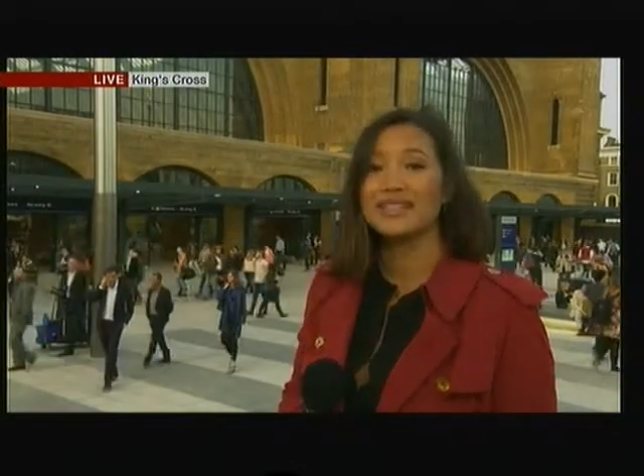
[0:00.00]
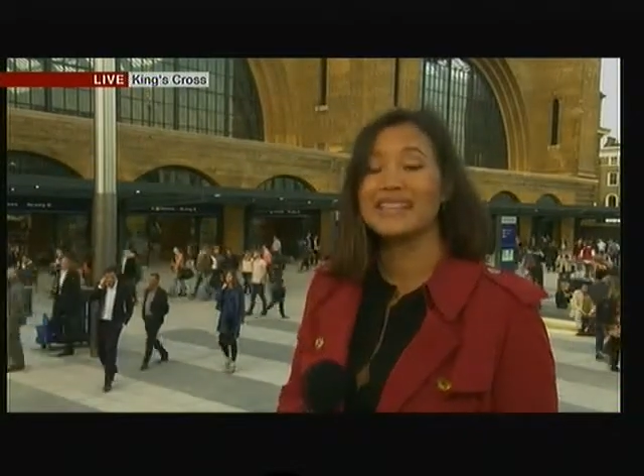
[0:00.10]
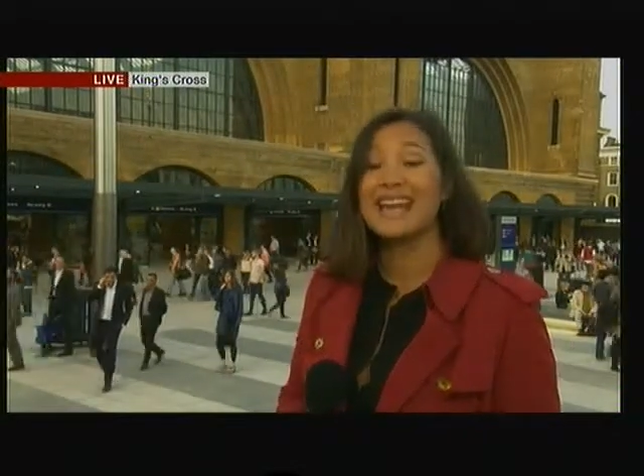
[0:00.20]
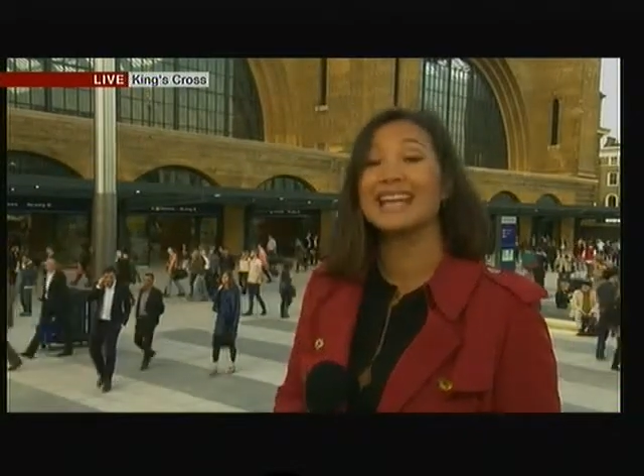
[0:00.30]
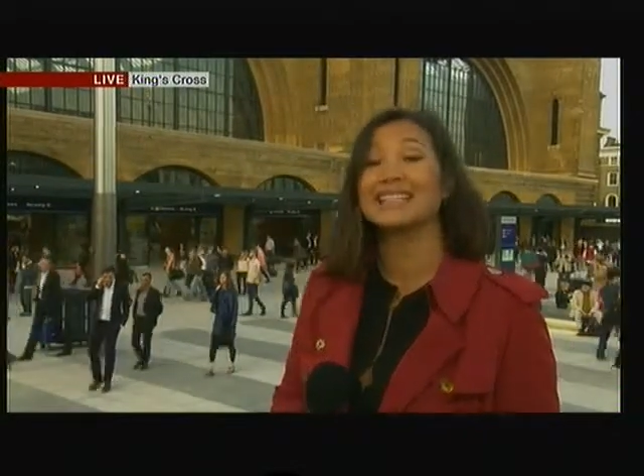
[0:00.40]

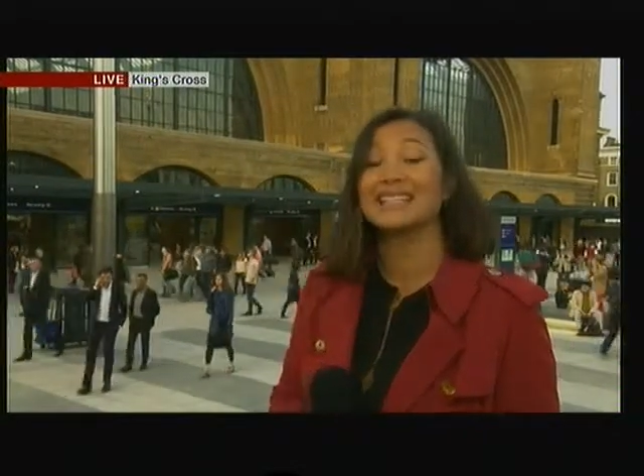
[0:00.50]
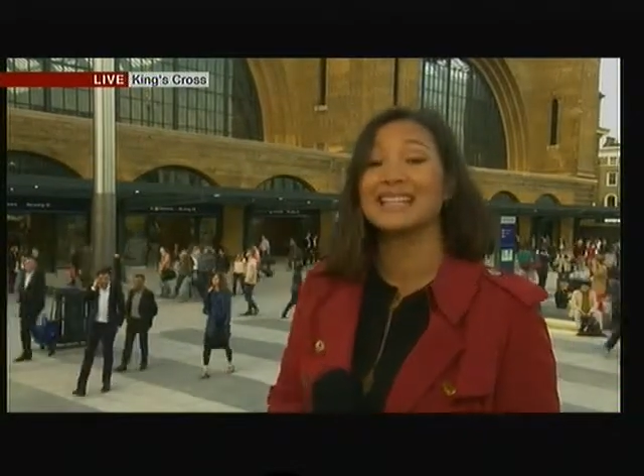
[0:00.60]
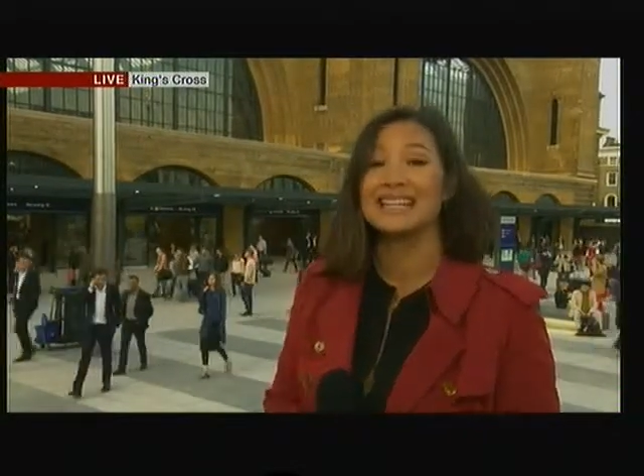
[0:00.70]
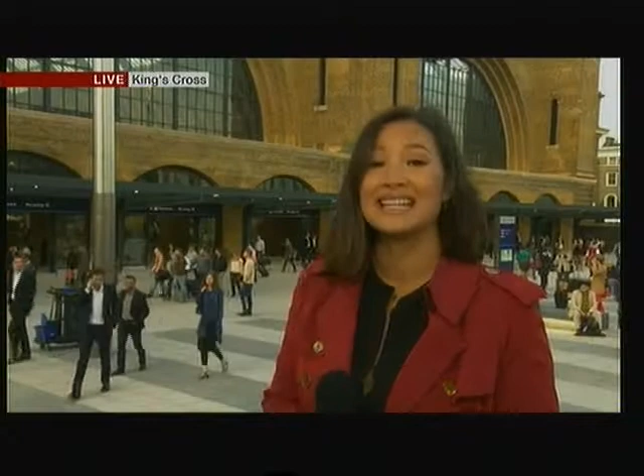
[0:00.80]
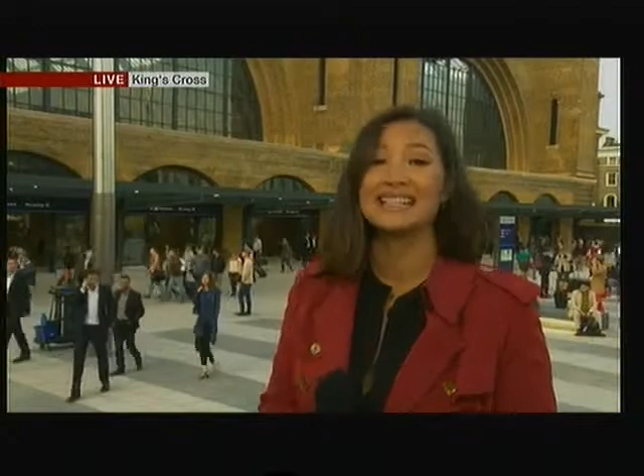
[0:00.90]
the
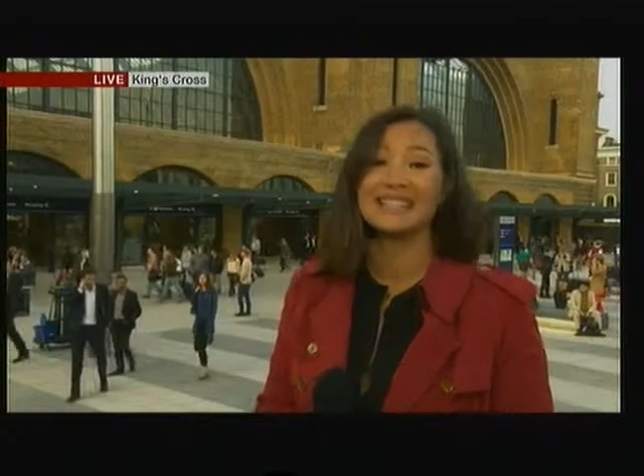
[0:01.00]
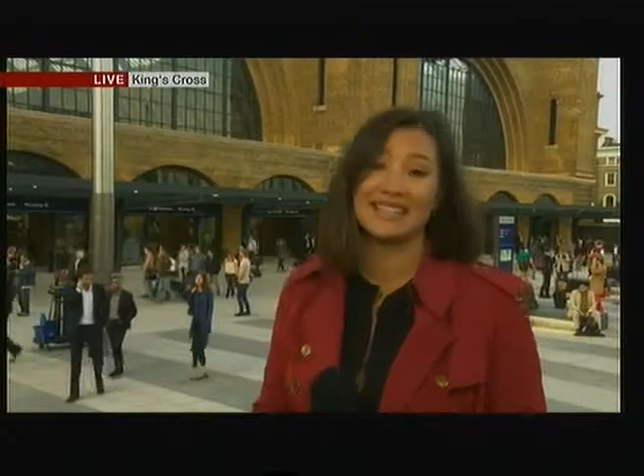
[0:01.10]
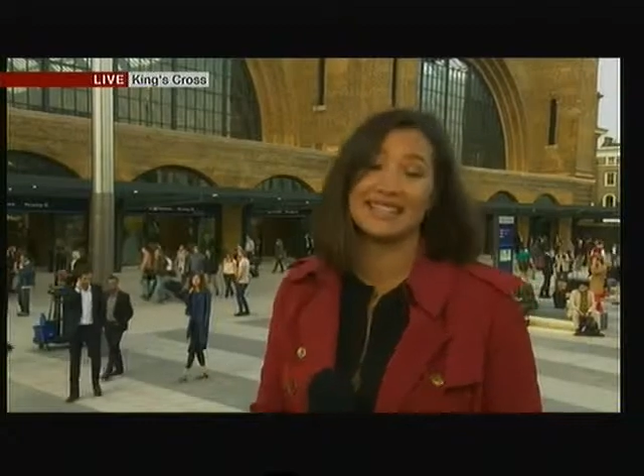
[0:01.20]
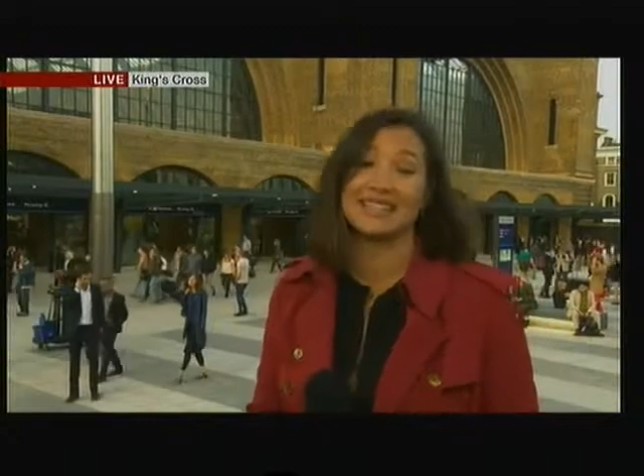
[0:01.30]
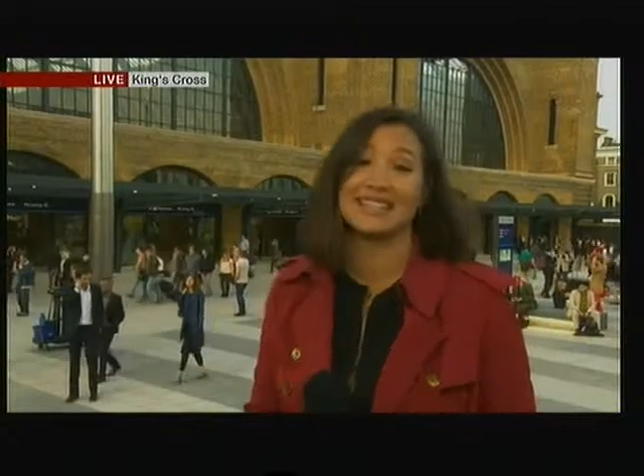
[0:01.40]

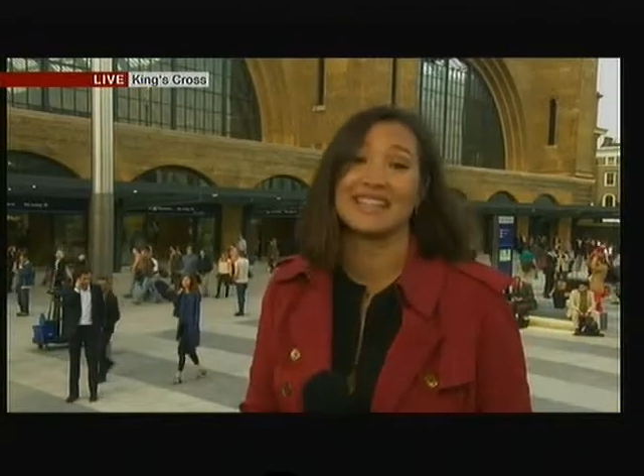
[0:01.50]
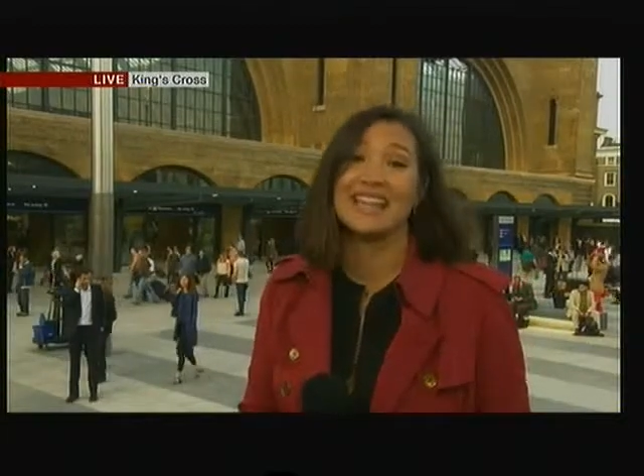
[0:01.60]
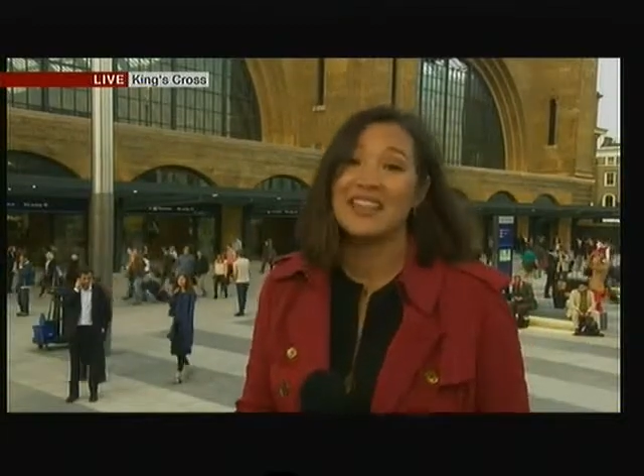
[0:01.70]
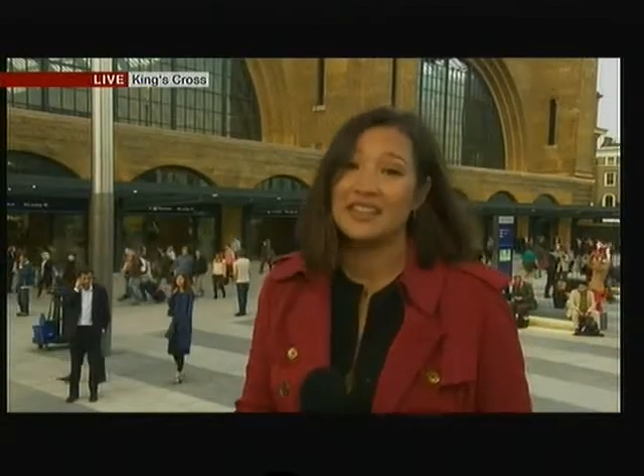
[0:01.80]
1860s.